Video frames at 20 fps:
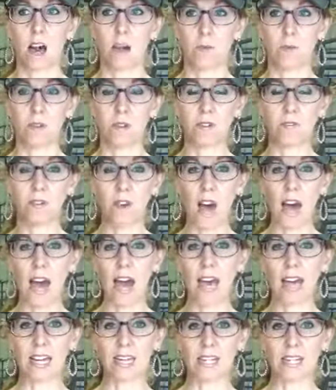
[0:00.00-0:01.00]

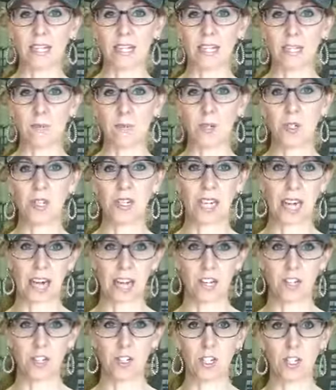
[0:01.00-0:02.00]
refined
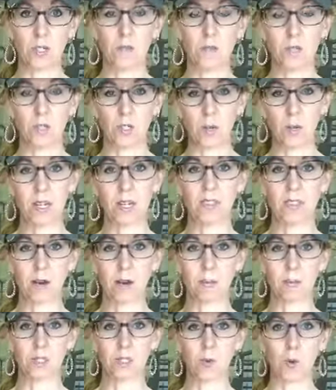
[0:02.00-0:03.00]
communication between
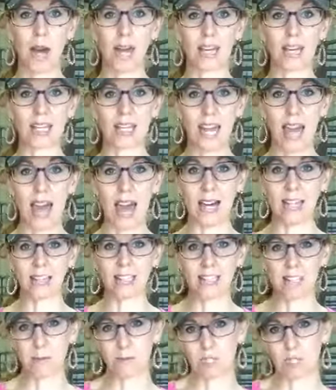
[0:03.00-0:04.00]
them so I can
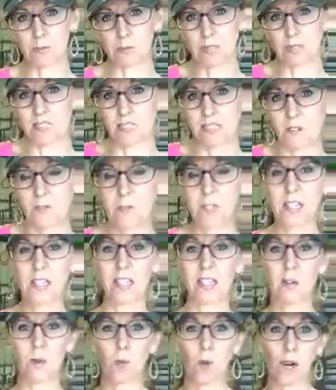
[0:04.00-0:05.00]
ask them
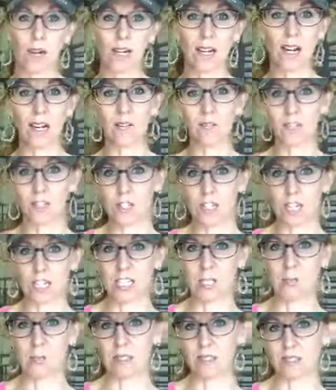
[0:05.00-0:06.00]
specifically what kind of
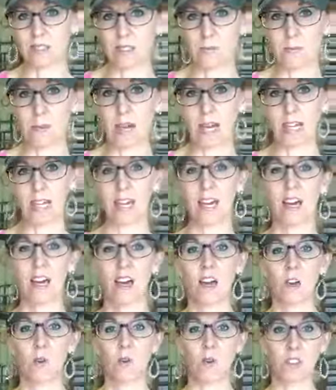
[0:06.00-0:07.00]
adjustments to make
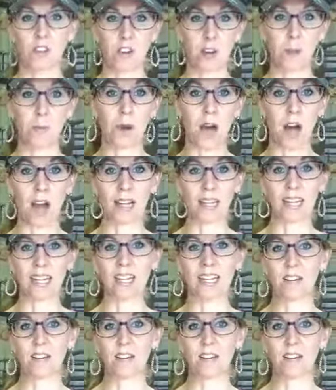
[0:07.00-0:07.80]
with their body.